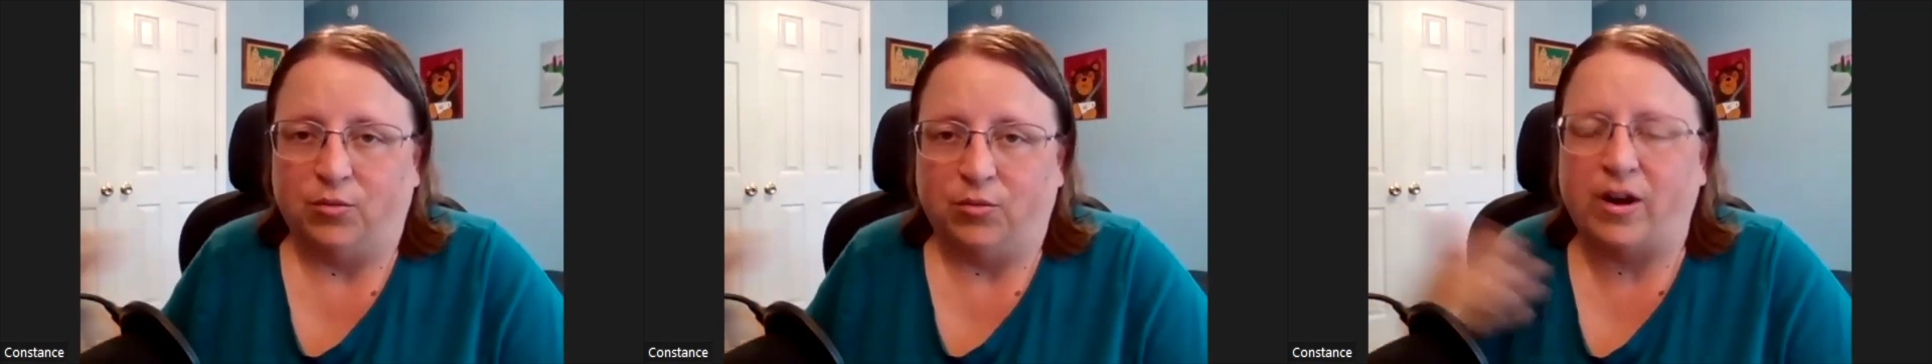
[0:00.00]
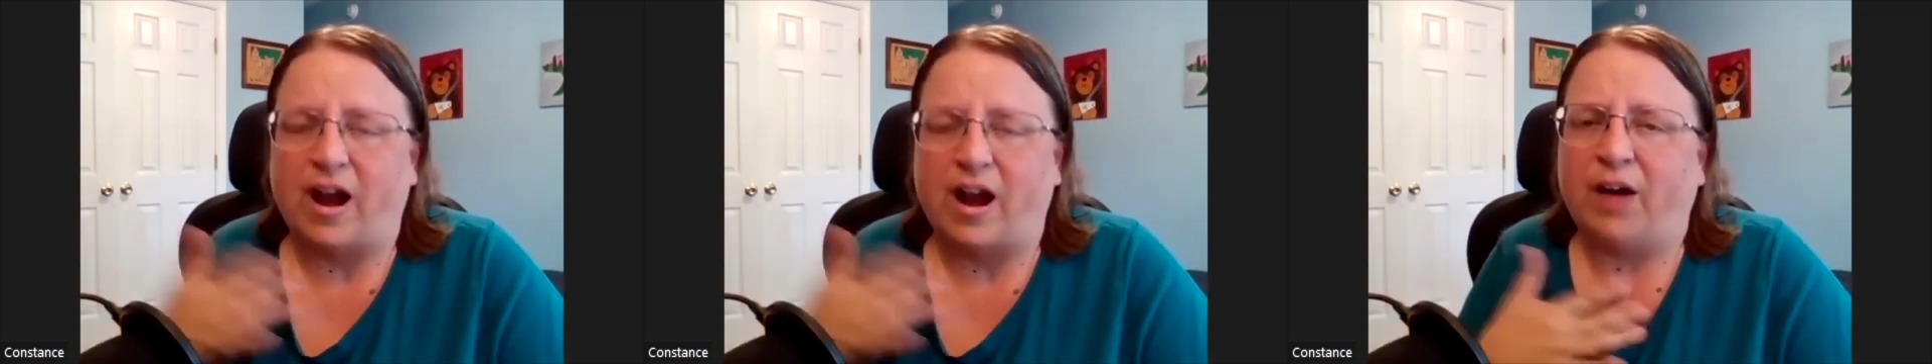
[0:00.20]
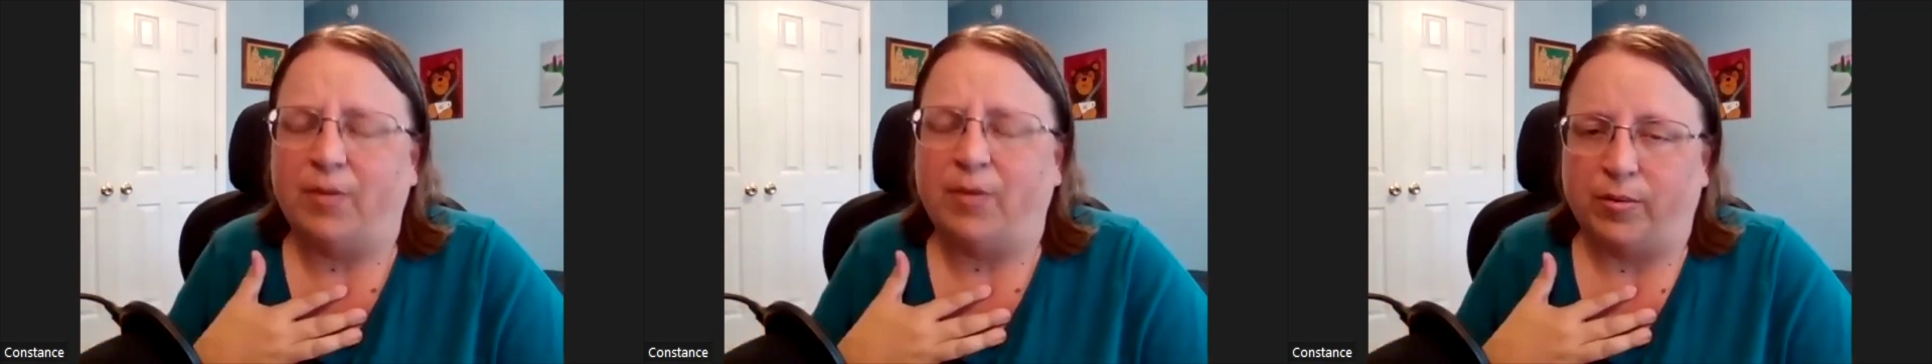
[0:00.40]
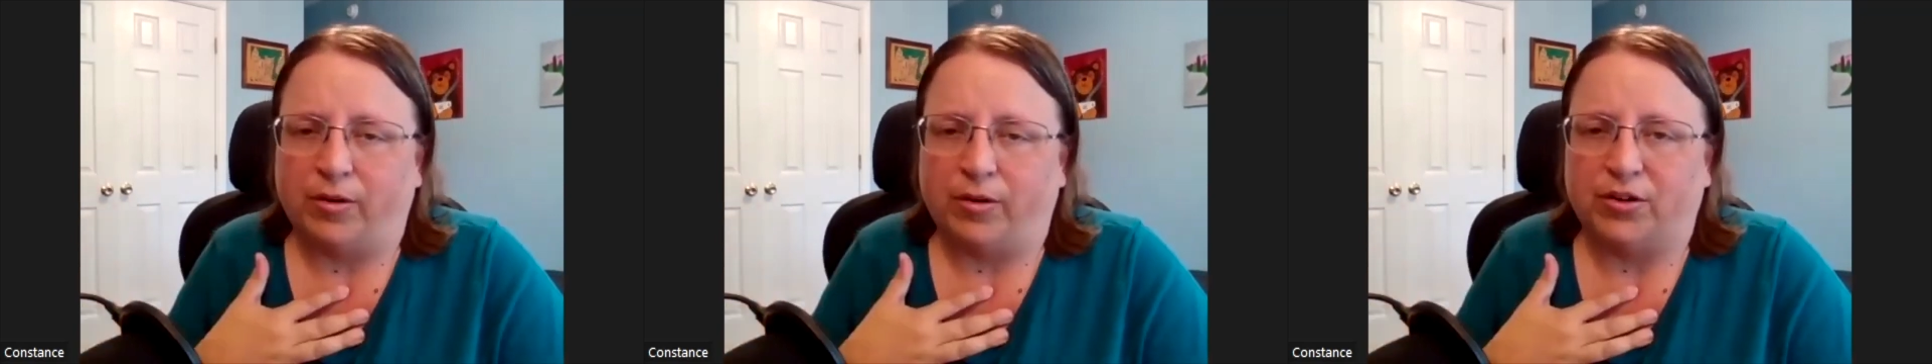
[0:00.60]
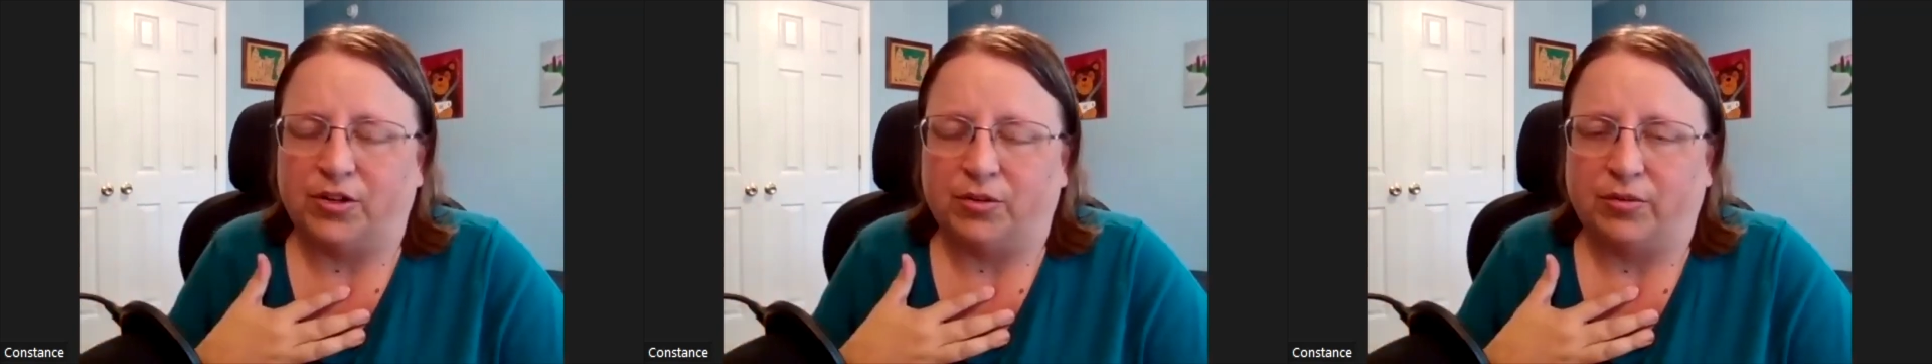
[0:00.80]
what I remember
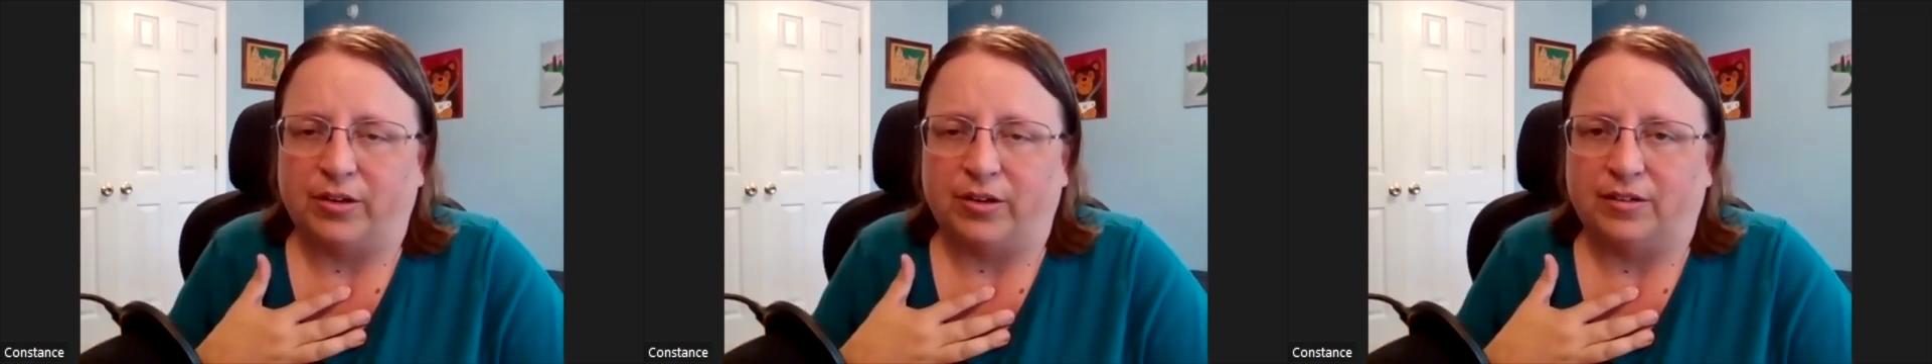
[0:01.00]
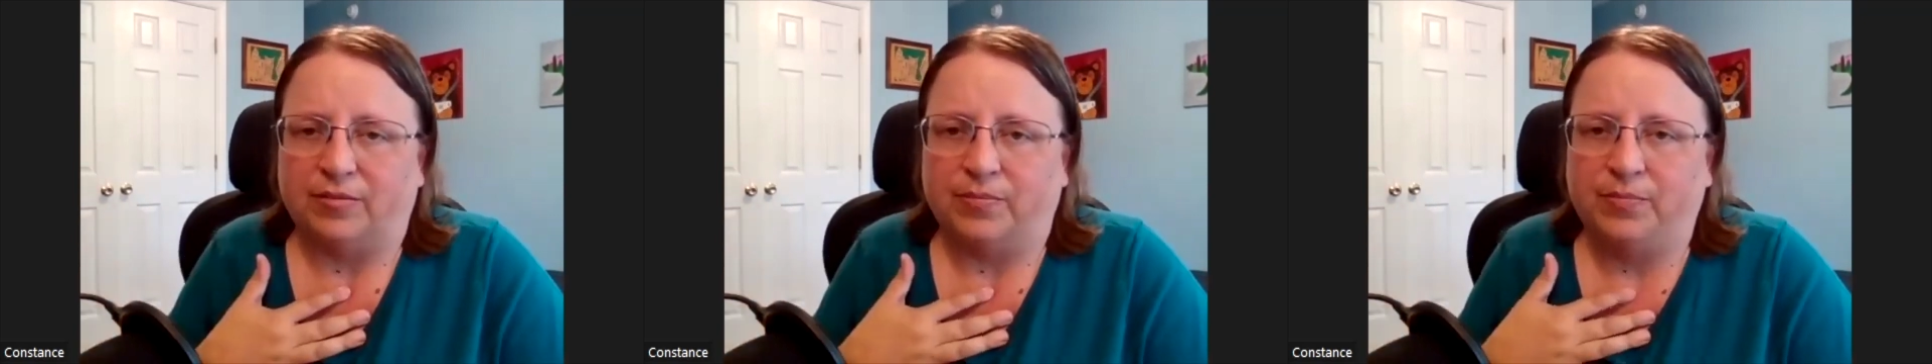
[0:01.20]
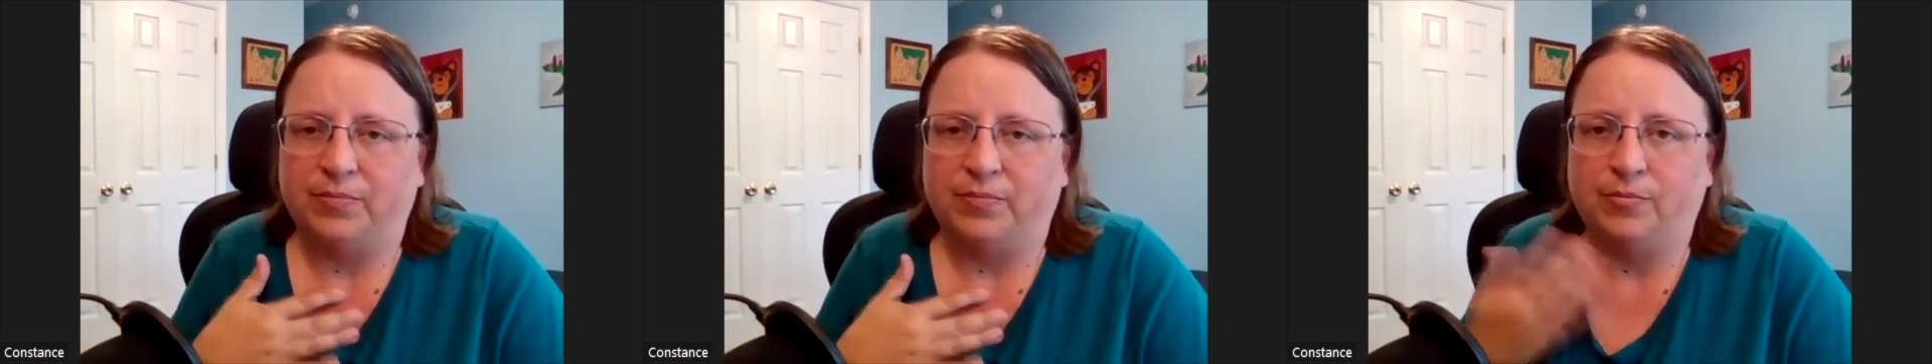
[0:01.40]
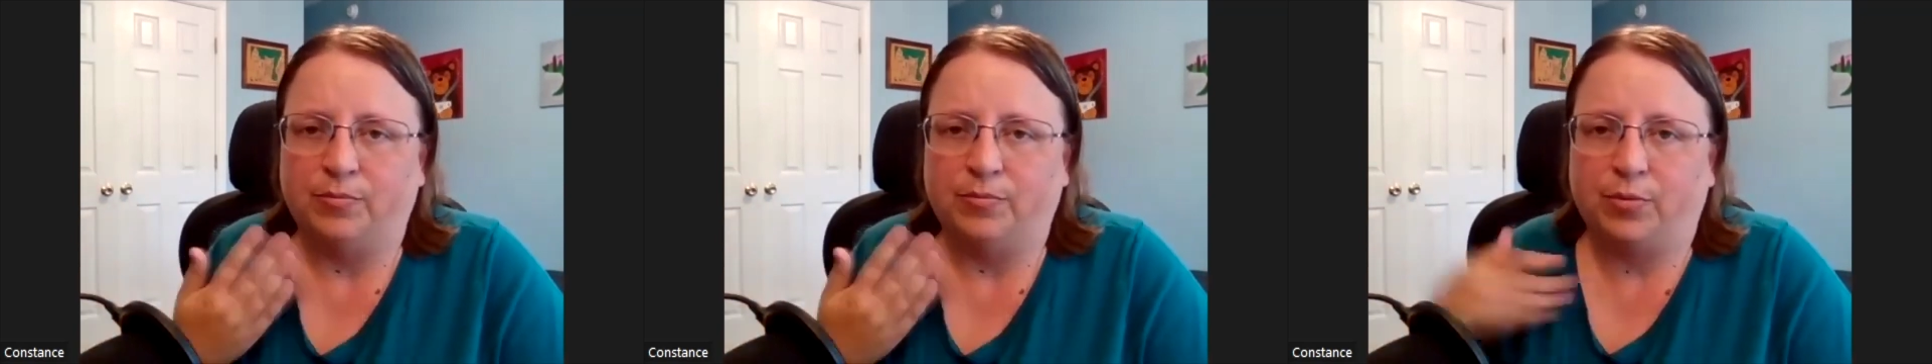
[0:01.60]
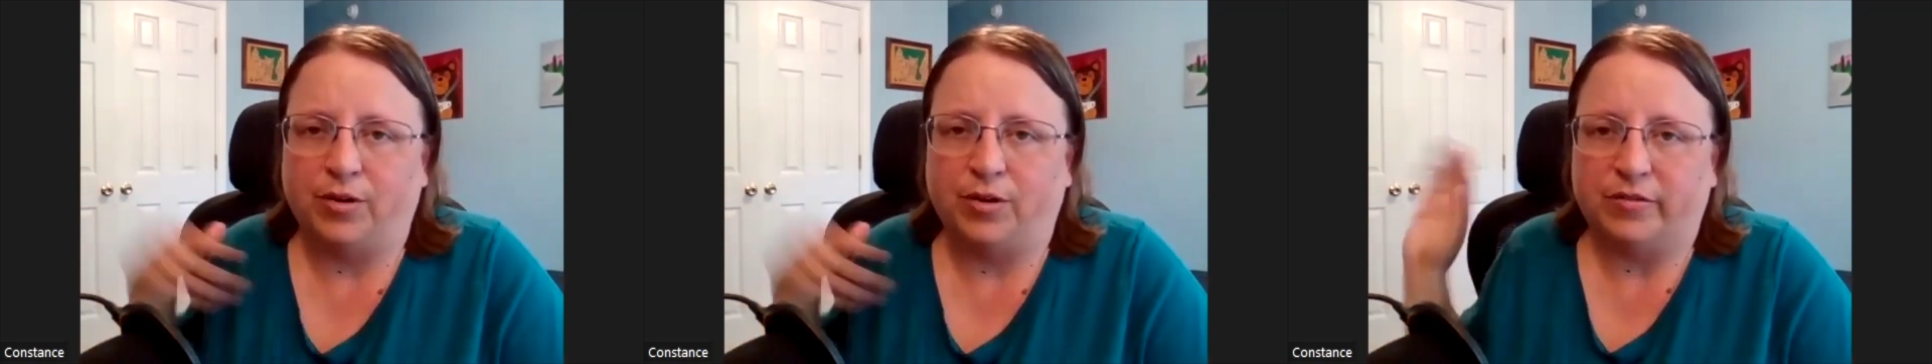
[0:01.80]
her doing
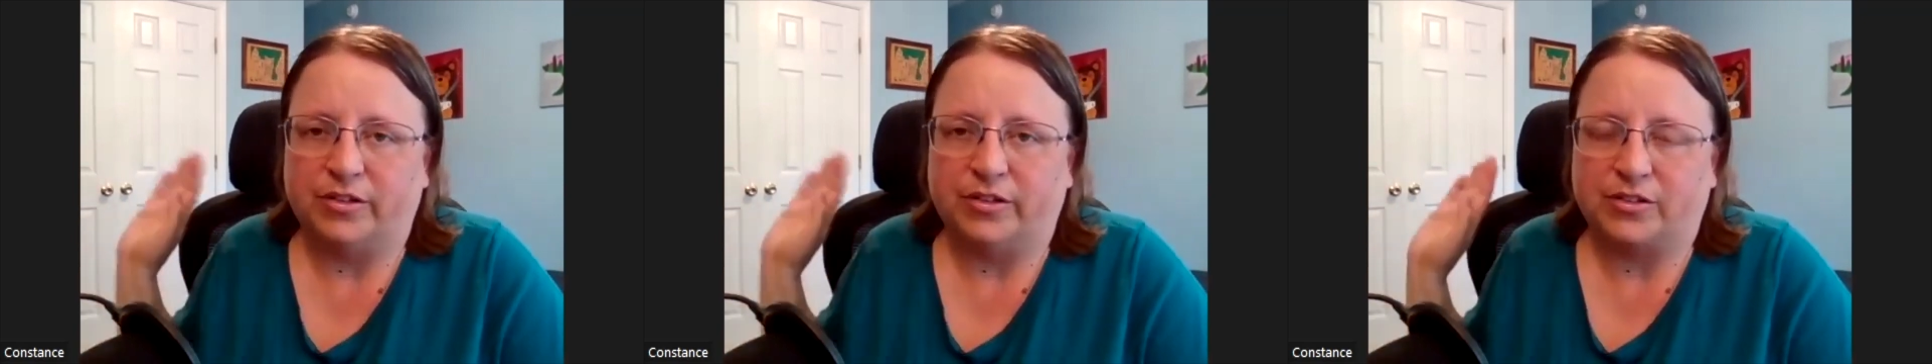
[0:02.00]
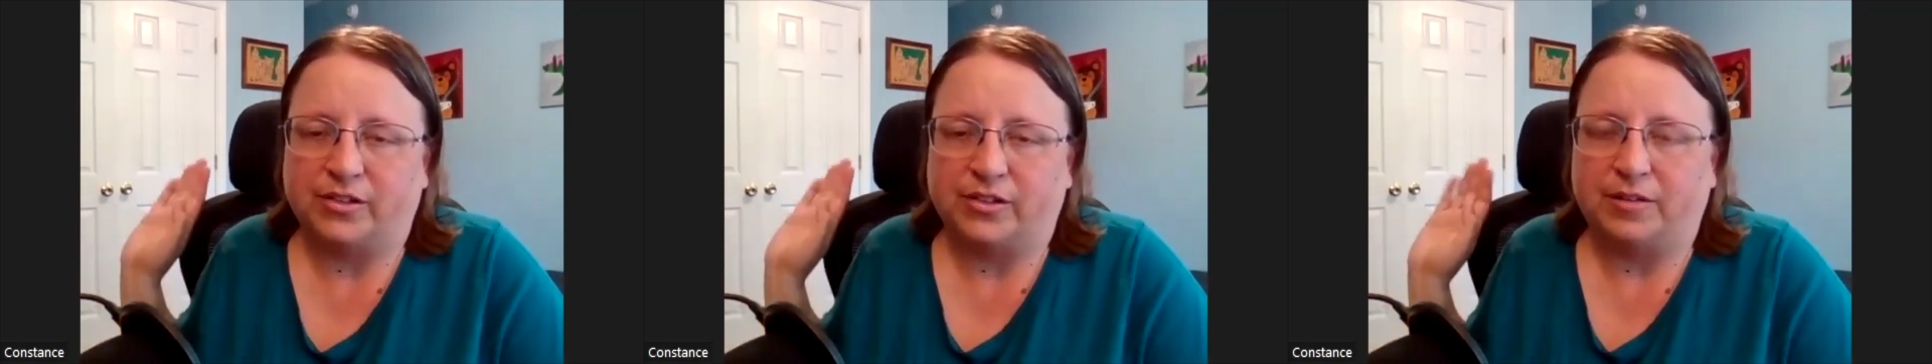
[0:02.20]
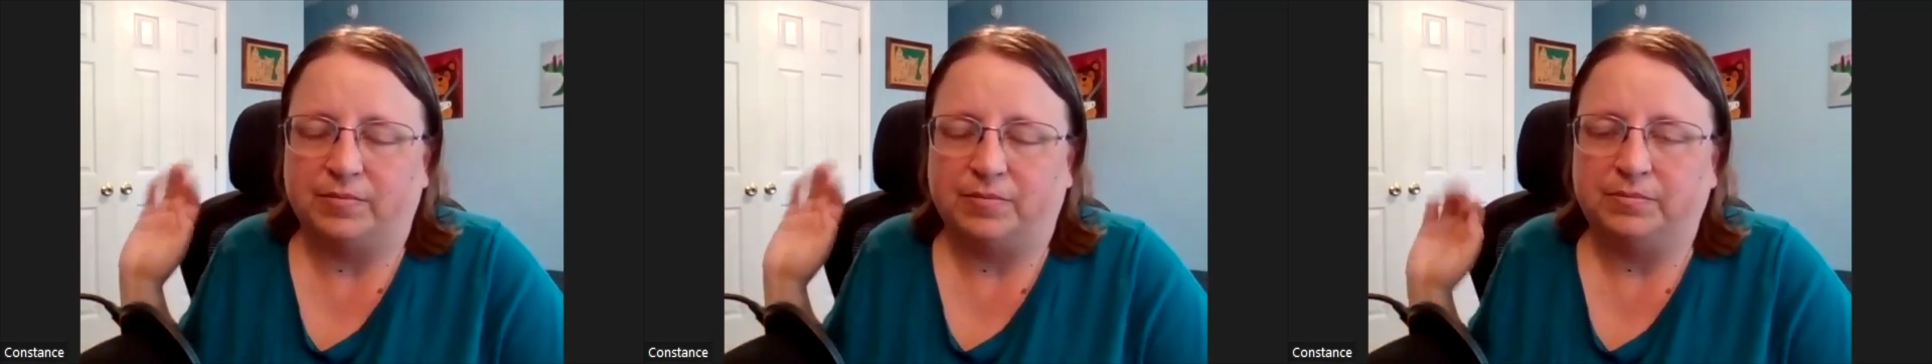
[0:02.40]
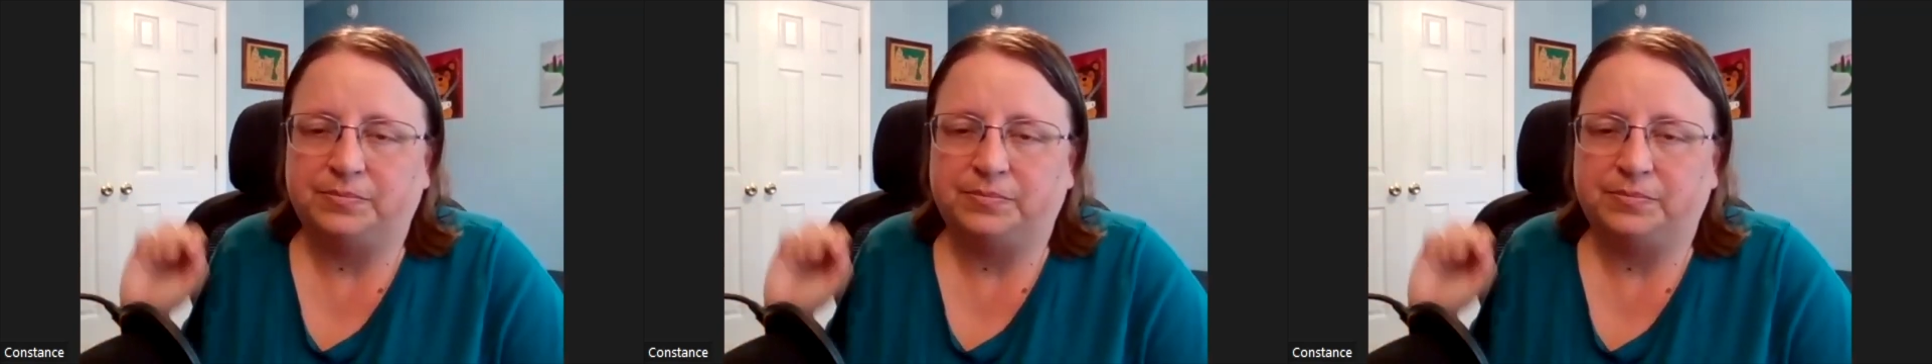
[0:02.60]
previously.